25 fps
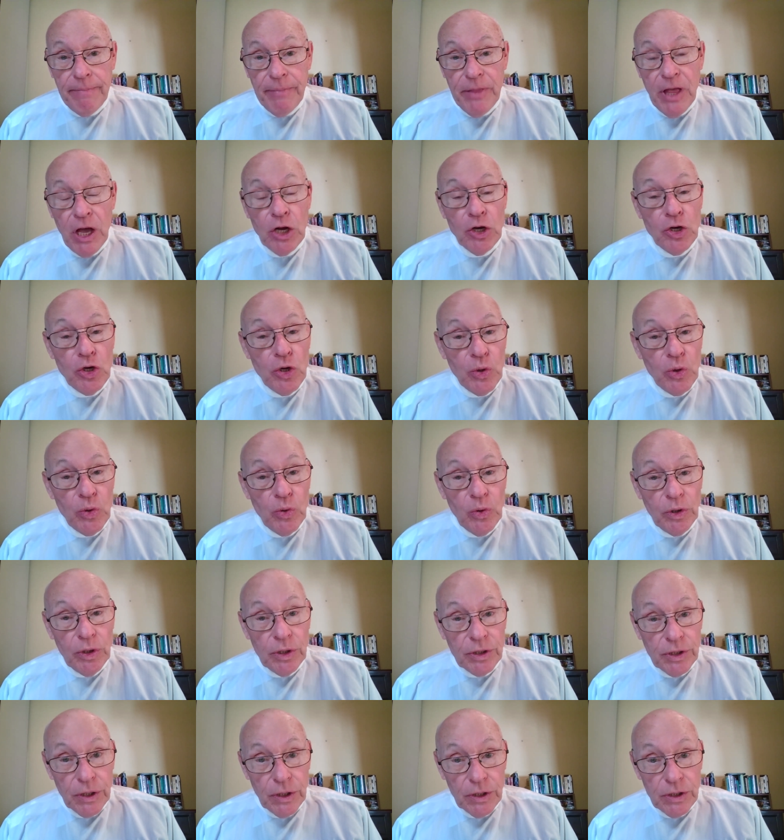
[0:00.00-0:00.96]
A new
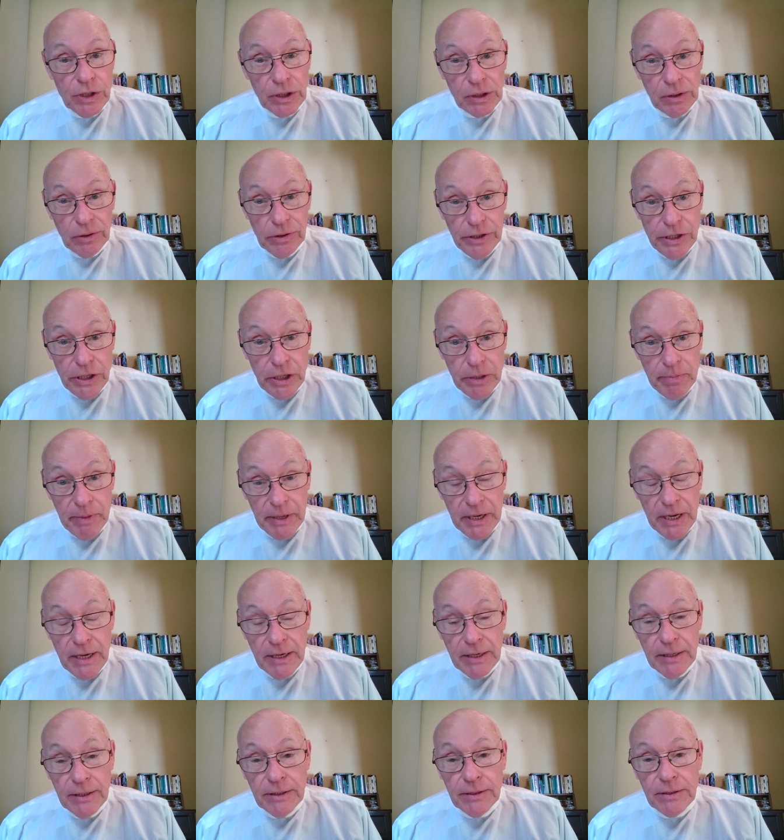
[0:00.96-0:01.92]
liturgical year
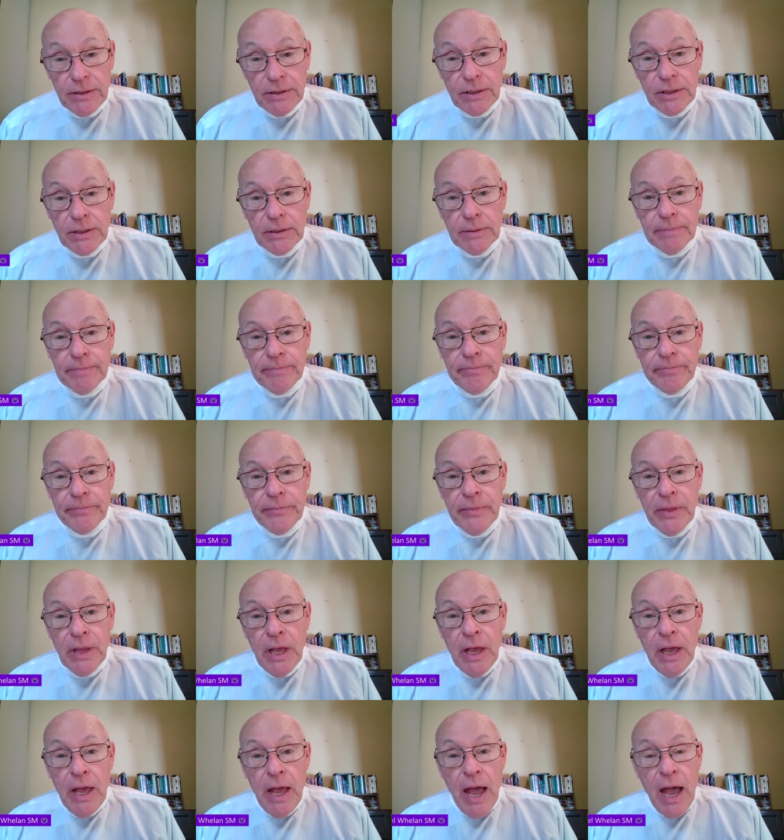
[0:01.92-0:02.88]
begins.
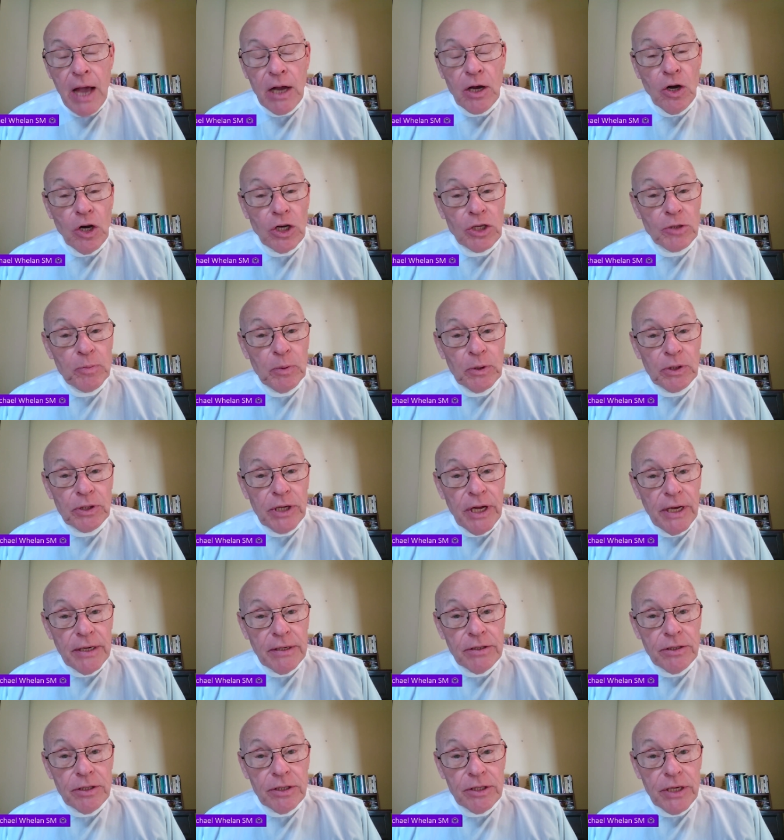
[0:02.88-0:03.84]
Our gospel
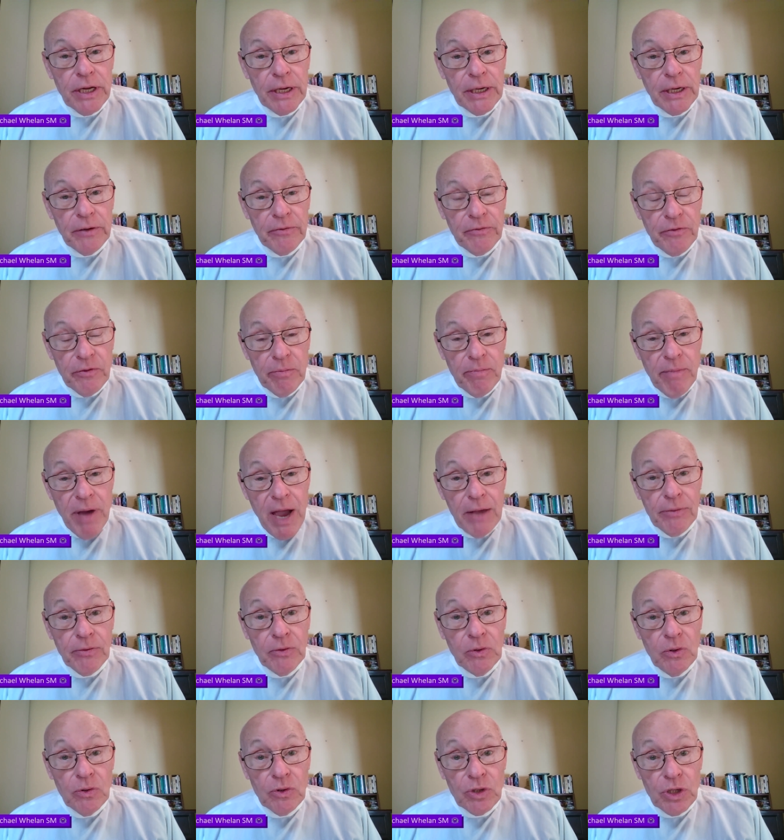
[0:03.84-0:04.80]
text is taken from
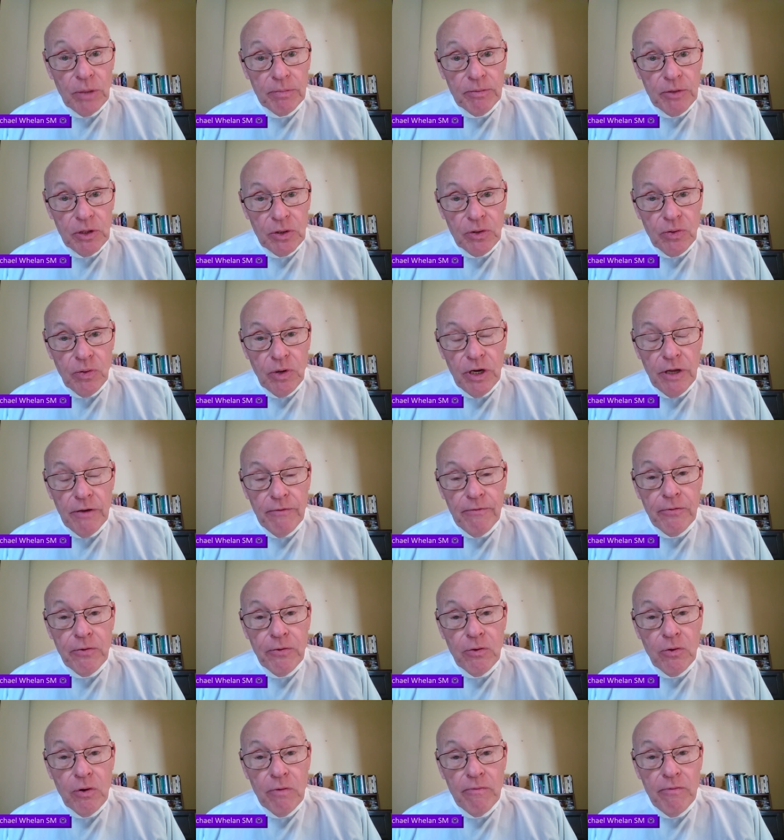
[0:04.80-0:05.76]
Matthew chapter
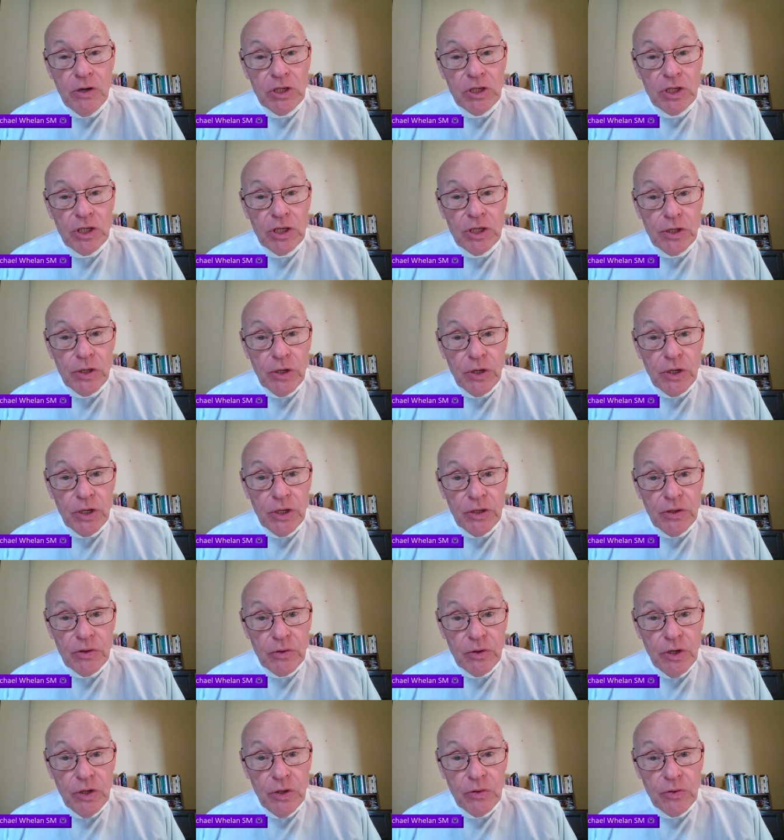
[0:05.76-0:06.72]
24, verses
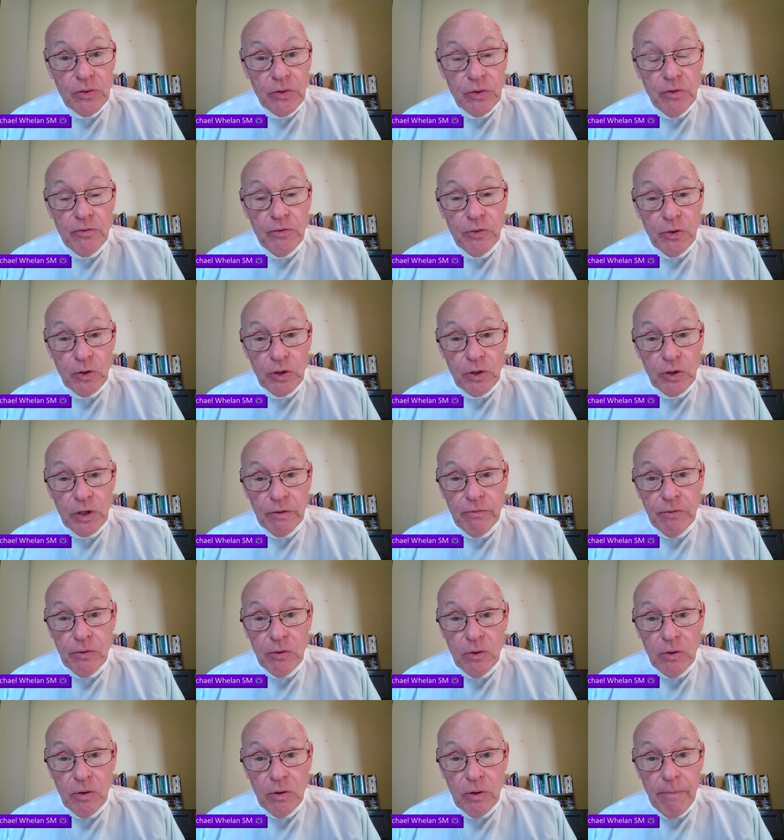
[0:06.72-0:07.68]
33 through
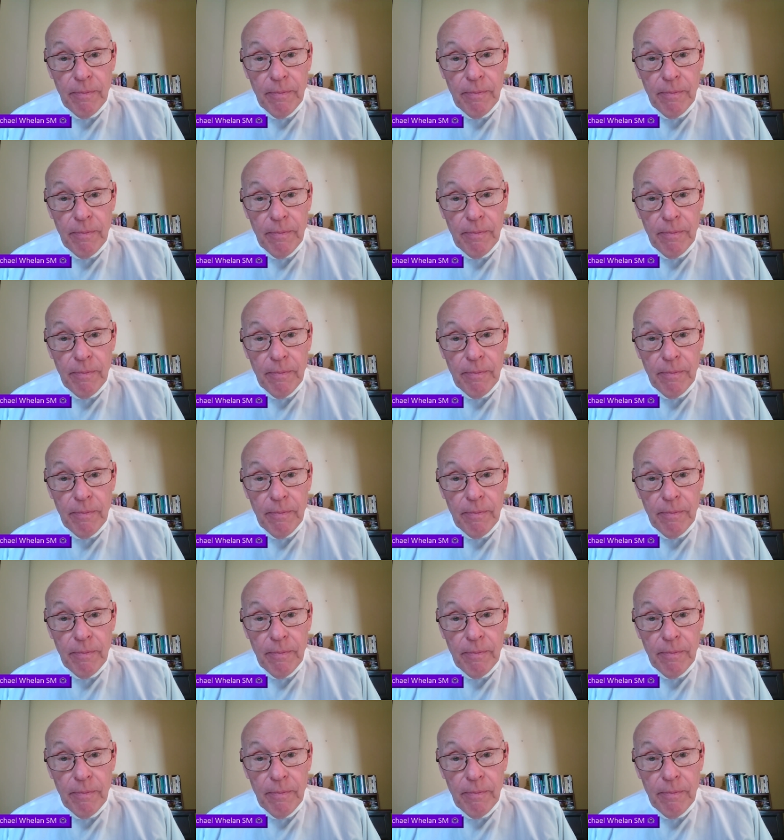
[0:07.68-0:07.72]
44.